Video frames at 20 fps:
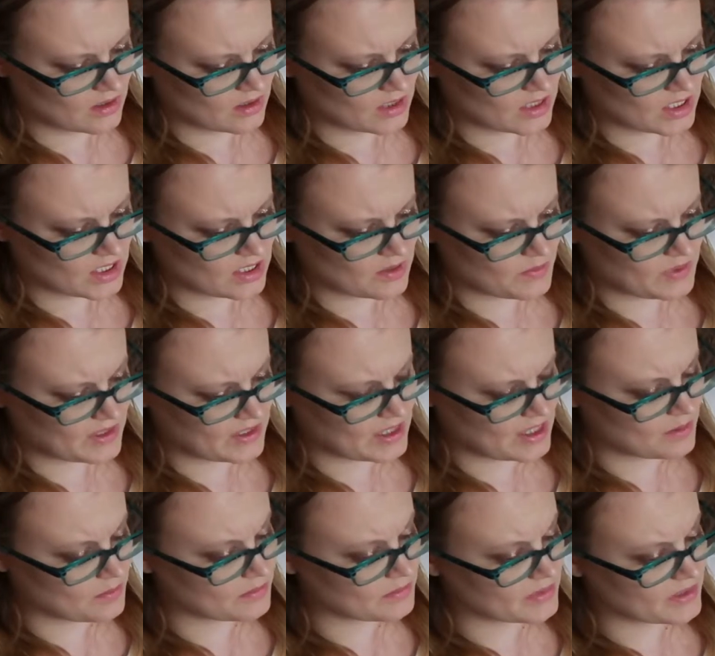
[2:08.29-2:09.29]
She
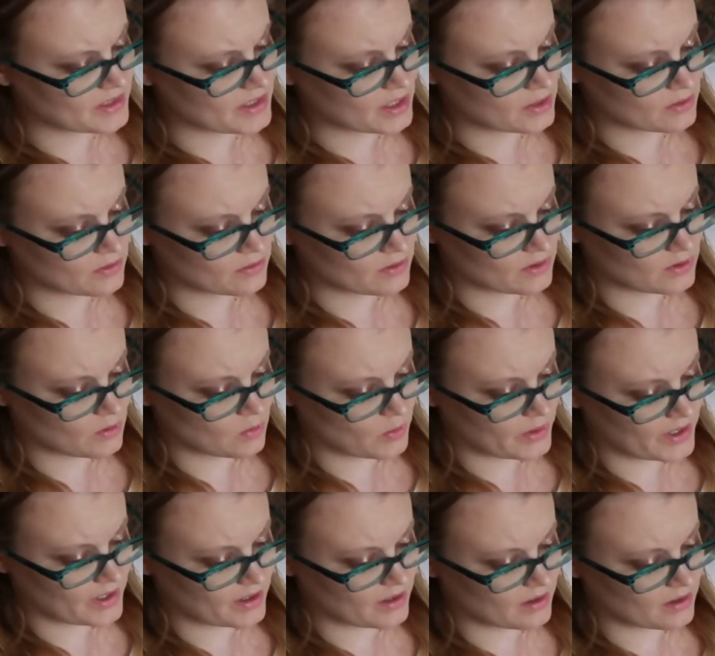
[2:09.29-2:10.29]
became sexually
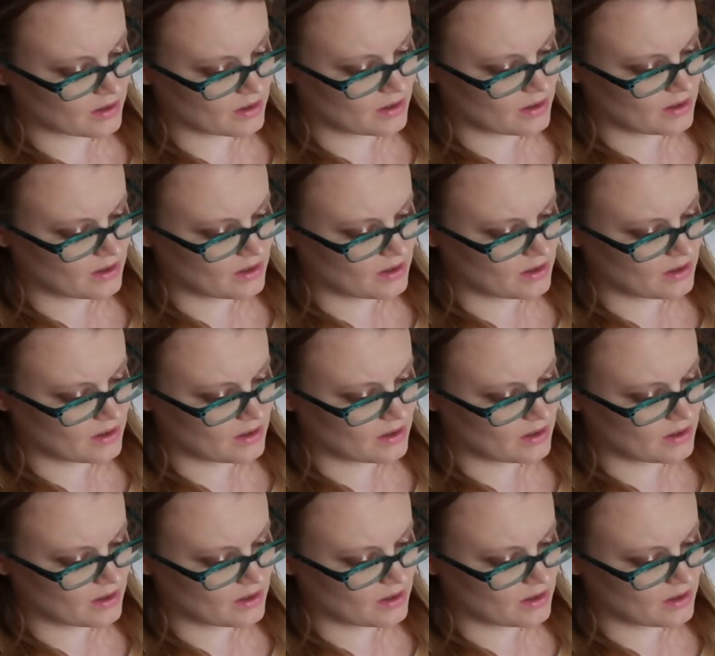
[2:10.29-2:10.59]
aware